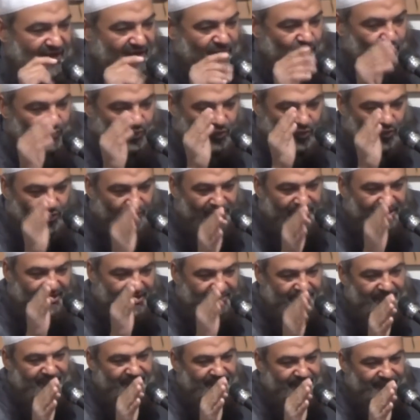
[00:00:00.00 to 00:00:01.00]
and warning
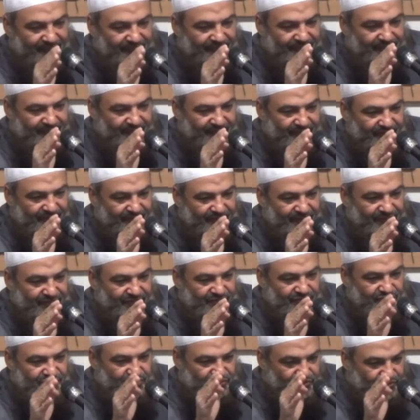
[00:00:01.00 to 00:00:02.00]
him
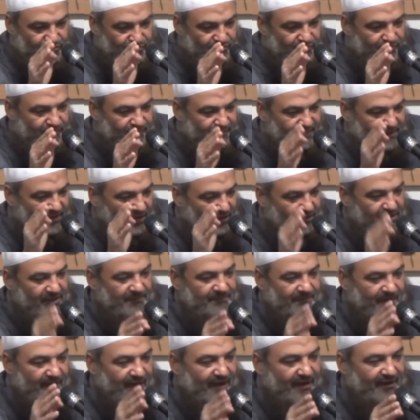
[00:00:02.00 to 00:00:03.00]
to
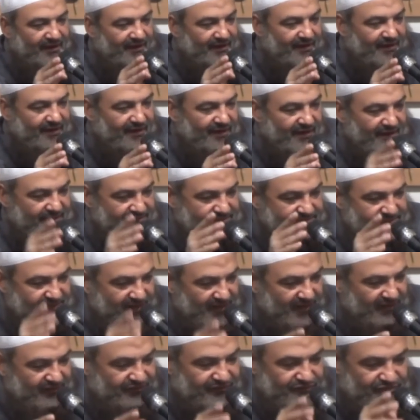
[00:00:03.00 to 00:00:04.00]
preoccupy
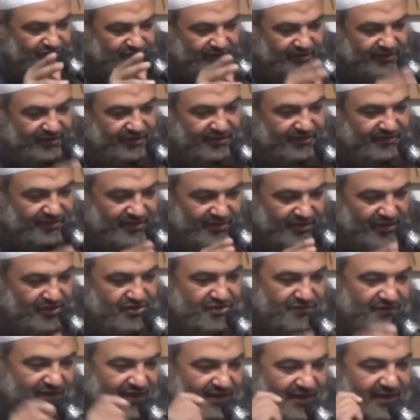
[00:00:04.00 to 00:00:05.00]
himself to learn the
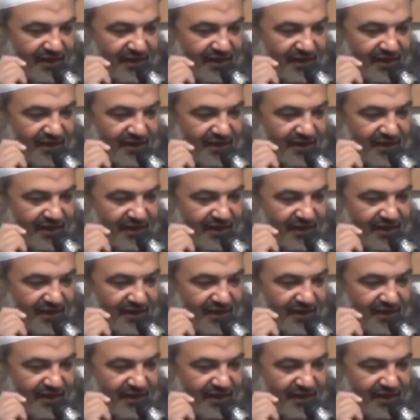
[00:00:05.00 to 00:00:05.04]
knowledge of